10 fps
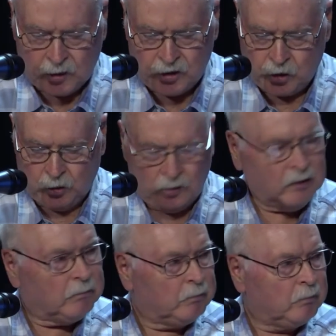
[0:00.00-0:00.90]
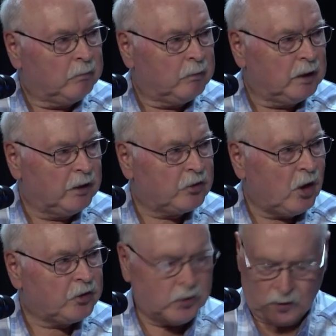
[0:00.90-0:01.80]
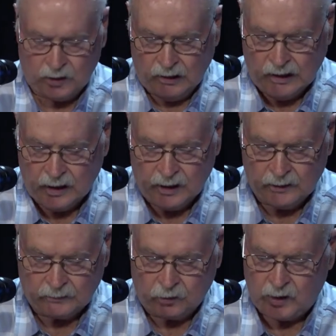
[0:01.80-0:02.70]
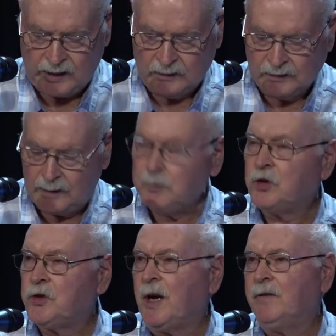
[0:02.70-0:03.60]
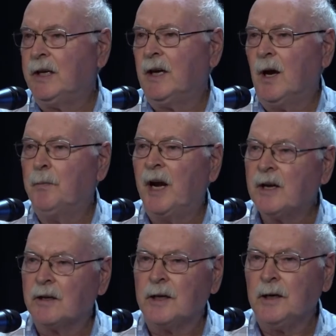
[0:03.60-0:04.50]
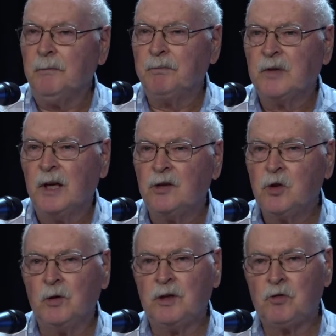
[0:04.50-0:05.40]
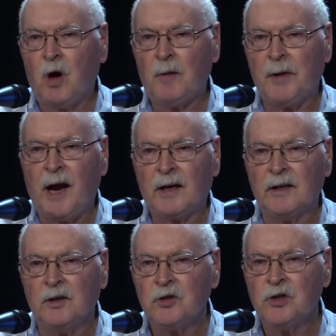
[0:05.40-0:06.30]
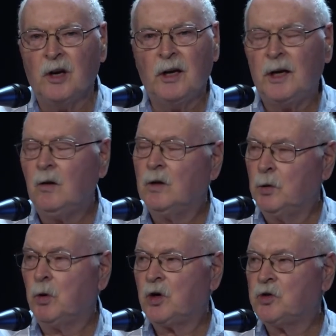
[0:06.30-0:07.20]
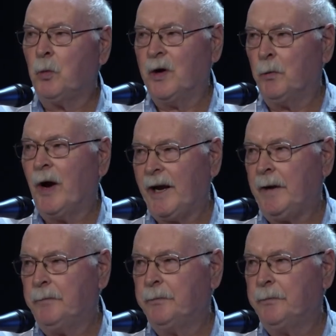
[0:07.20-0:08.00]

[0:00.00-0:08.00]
chute is also a great labor-saving amenity. Its only drawback is it only works one way.